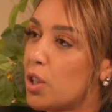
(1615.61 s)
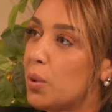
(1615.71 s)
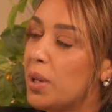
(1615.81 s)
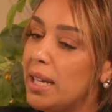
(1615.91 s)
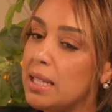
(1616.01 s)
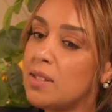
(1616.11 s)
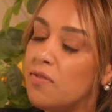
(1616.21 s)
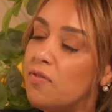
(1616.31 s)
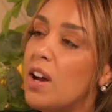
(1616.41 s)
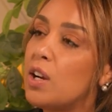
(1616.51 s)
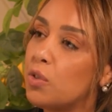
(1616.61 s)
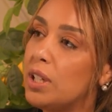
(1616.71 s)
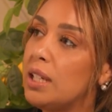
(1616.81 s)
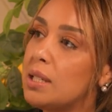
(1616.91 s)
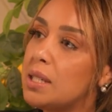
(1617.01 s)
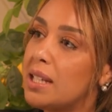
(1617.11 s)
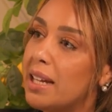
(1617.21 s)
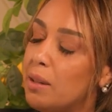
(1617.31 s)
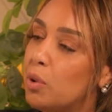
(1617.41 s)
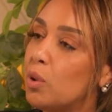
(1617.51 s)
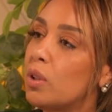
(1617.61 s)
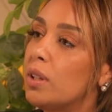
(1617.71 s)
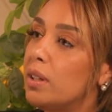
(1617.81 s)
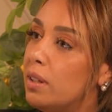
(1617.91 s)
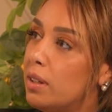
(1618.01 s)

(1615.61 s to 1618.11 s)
So it's very stable,